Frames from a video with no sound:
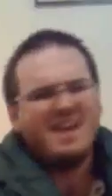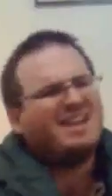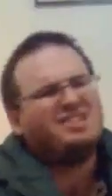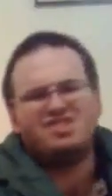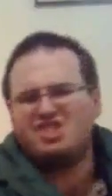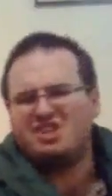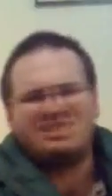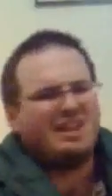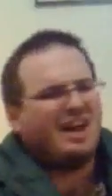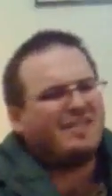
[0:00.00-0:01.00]
He's
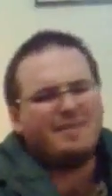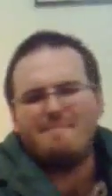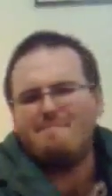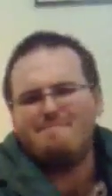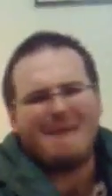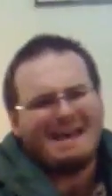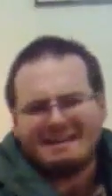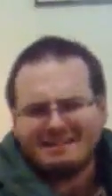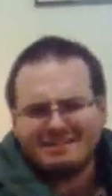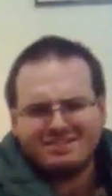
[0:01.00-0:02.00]
just like the
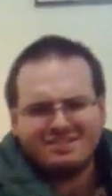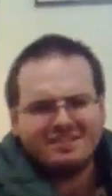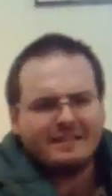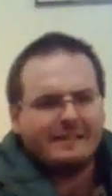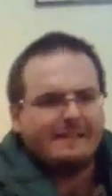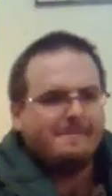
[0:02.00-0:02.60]
banks.